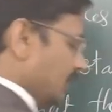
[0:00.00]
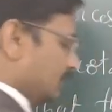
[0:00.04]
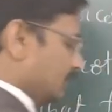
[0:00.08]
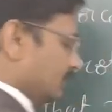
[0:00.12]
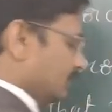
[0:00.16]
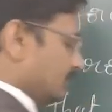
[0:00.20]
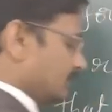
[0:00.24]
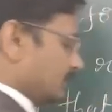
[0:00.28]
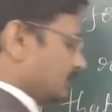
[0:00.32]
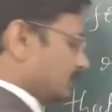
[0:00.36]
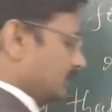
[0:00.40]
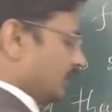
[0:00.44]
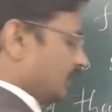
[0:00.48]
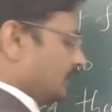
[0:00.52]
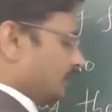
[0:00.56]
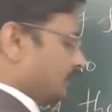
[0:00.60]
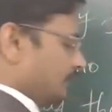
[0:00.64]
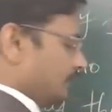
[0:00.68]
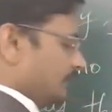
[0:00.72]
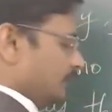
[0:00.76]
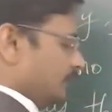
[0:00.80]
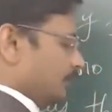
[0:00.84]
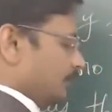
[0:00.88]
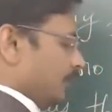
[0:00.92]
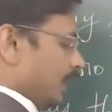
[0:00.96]
this of
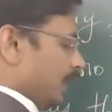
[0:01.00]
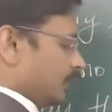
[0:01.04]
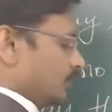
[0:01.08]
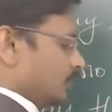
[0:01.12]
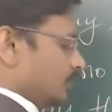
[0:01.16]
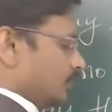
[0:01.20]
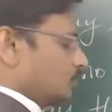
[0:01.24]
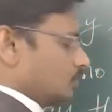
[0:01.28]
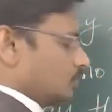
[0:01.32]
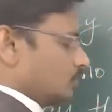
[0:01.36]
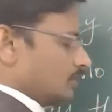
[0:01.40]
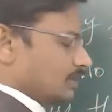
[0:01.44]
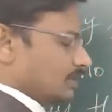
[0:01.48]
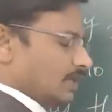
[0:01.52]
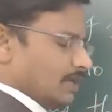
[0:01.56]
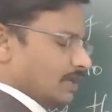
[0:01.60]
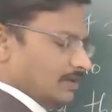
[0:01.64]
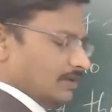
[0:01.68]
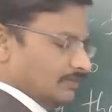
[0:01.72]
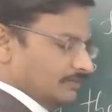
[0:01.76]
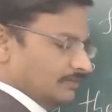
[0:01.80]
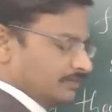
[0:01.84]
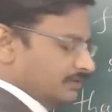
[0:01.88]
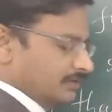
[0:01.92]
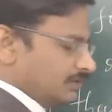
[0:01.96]
a magnitude
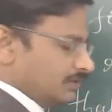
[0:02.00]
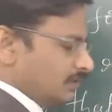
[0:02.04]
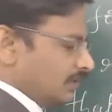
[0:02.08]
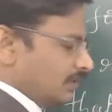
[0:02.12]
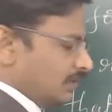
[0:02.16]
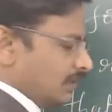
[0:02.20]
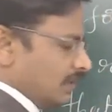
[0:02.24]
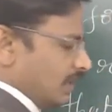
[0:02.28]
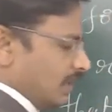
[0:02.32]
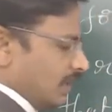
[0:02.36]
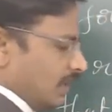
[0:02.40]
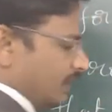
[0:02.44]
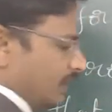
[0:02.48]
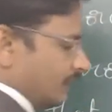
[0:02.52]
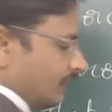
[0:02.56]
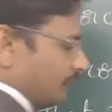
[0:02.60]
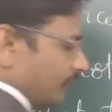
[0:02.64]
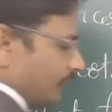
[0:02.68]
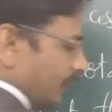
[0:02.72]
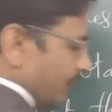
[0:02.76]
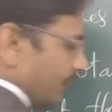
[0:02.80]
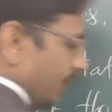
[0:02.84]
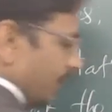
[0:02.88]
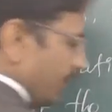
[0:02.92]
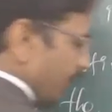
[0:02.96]
F, and if
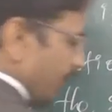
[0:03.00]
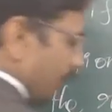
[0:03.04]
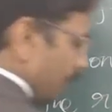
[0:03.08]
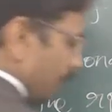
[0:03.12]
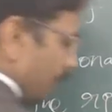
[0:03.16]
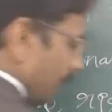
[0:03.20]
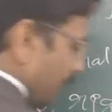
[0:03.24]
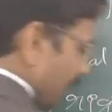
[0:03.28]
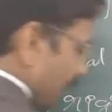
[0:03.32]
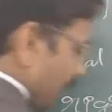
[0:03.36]
I again apply